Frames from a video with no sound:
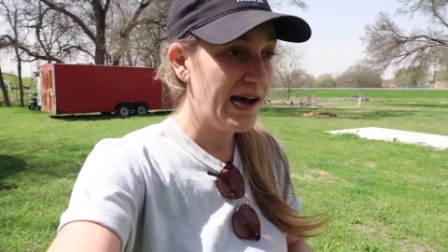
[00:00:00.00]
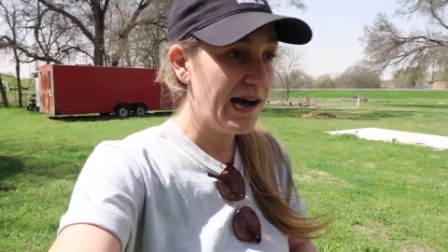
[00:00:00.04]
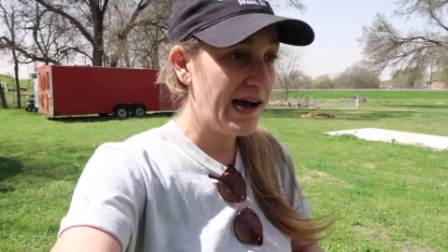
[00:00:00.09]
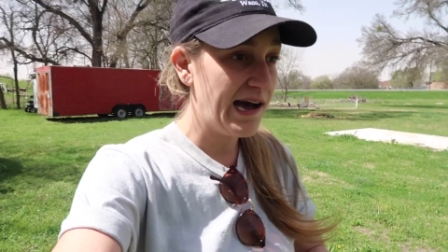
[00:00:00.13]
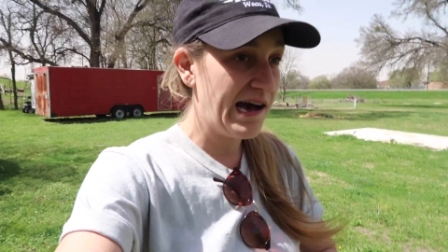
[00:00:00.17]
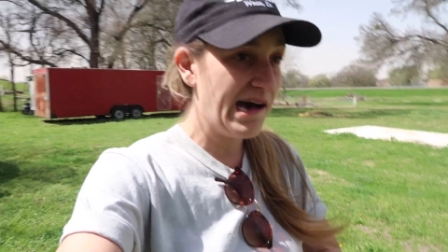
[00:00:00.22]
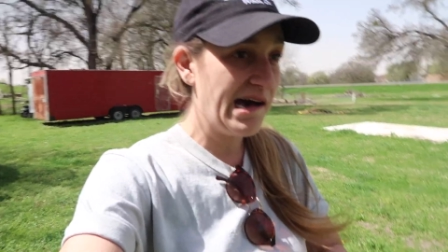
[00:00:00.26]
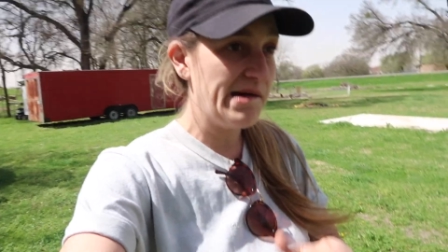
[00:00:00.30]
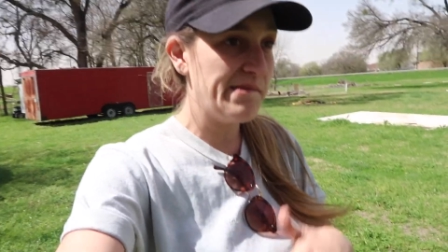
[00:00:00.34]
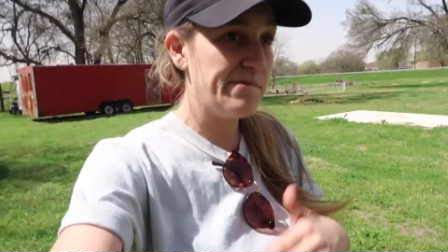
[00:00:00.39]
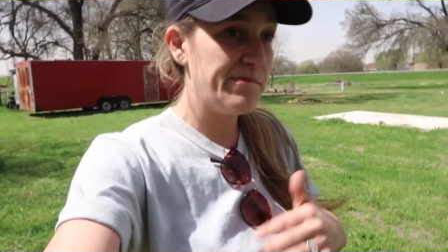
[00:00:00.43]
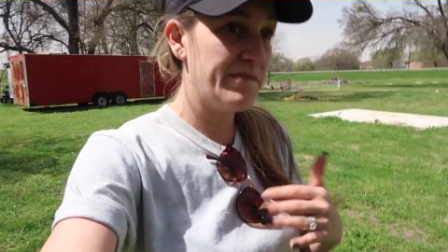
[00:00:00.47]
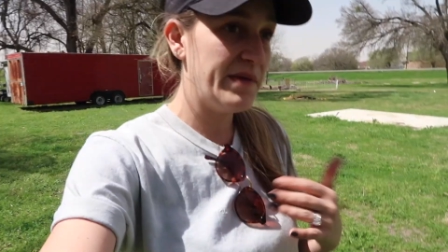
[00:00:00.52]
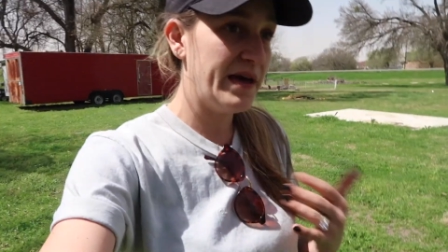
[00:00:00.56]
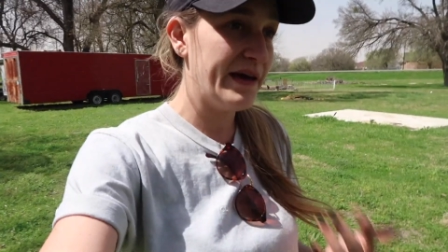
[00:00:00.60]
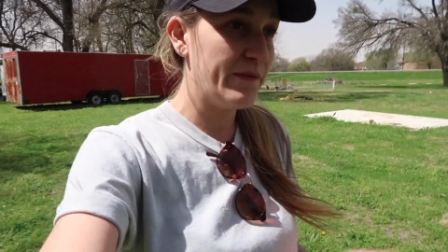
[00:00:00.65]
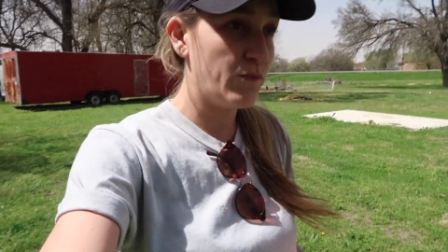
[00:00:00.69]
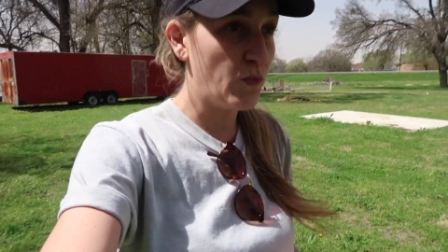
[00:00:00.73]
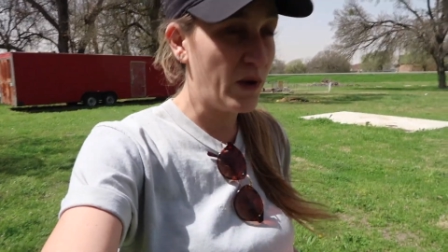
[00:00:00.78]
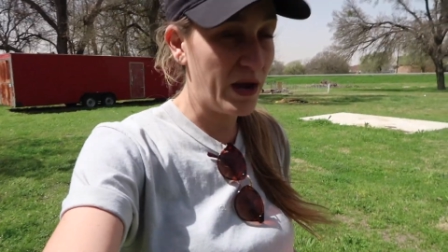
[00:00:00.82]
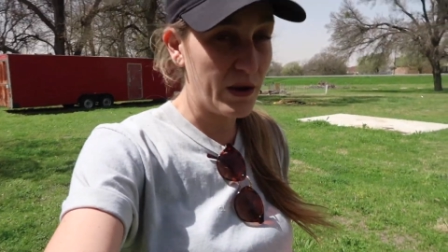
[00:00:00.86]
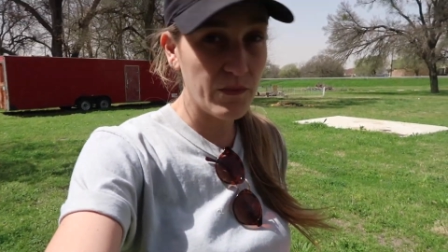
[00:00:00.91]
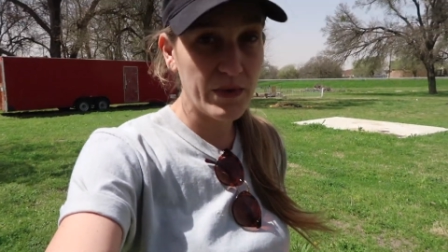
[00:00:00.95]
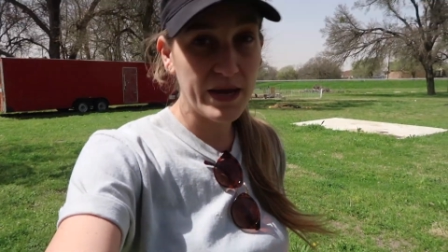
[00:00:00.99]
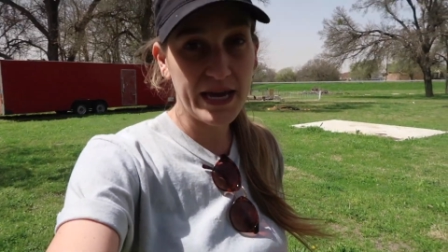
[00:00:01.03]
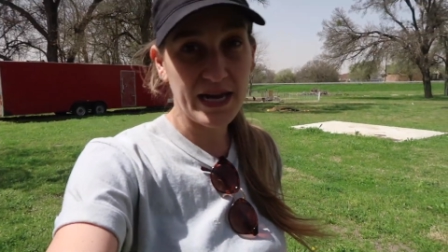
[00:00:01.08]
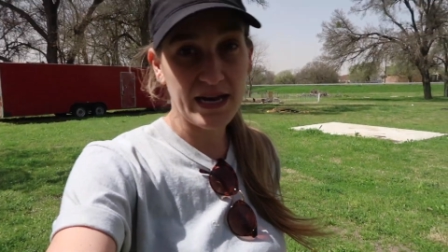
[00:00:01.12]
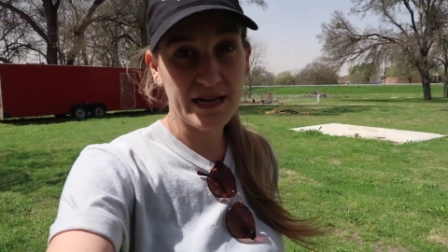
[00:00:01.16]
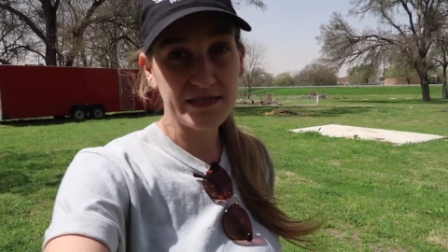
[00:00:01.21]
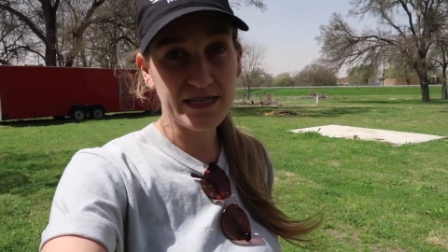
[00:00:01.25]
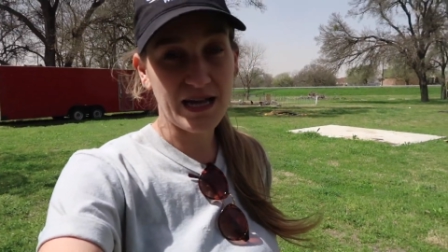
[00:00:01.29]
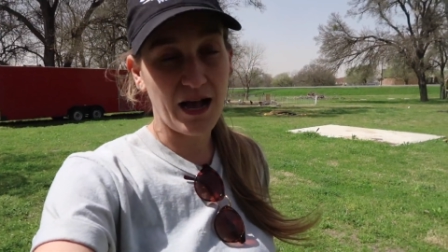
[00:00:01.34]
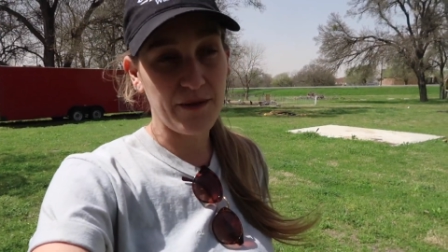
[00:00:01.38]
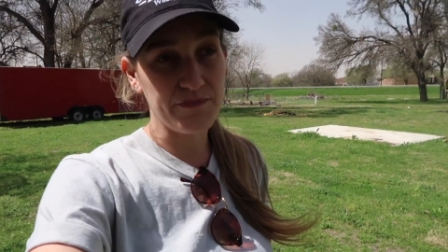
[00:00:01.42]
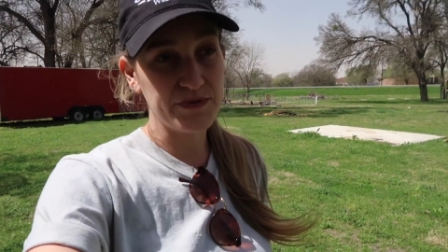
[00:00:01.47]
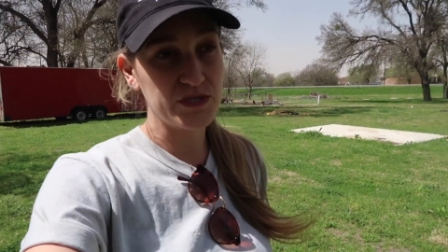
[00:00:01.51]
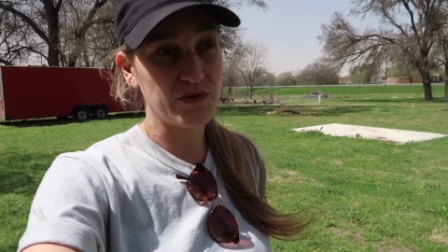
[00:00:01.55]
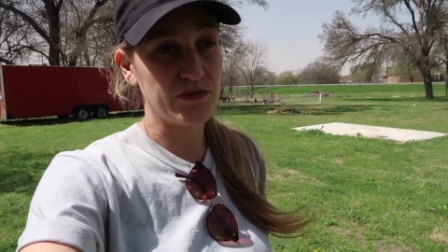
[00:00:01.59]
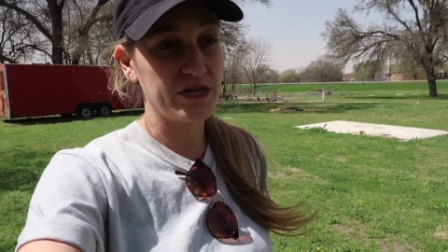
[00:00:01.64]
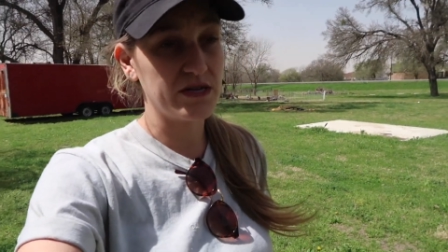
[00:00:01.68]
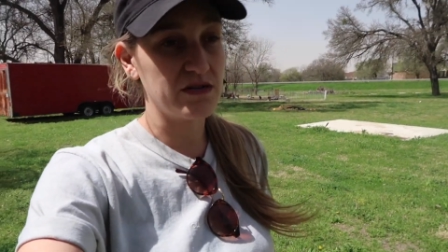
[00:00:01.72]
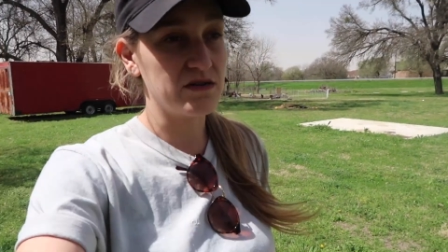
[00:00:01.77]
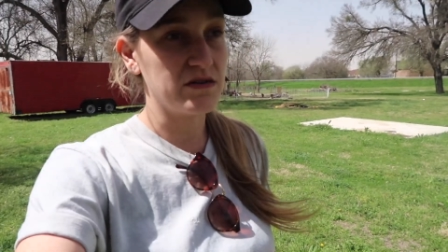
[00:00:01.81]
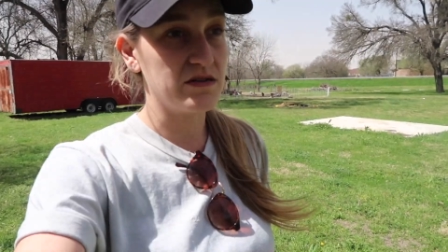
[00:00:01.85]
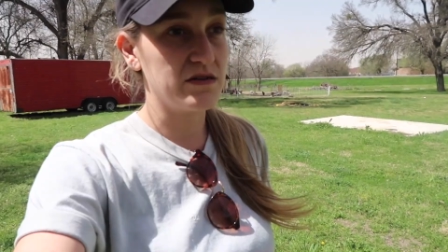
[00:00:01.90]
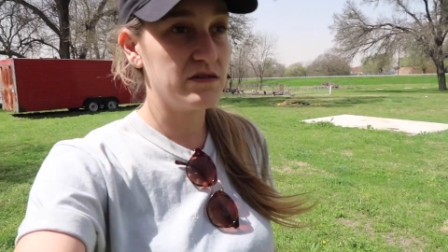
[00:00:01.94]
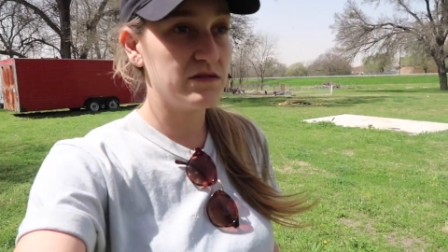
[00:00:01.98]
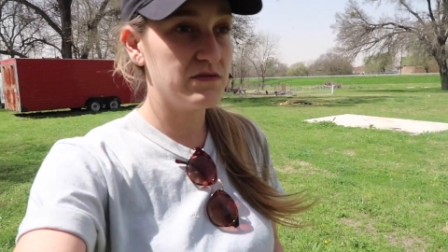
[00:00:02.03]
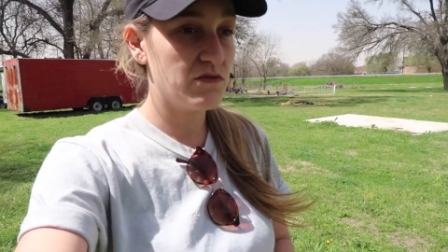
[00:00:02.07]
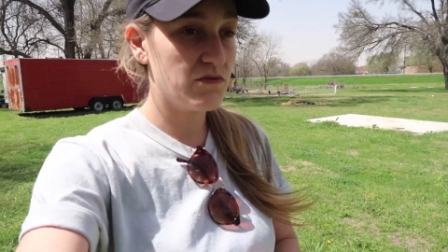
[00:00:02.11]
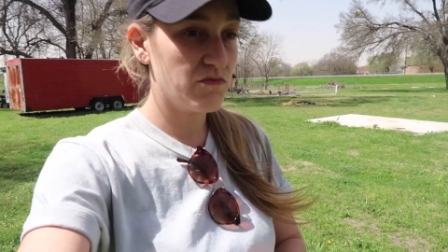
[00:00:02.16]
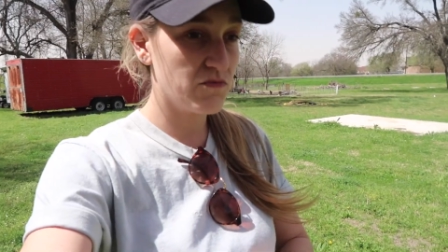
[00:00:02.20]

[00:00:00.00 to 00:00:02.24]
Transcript: Um, and when we get a topsoil,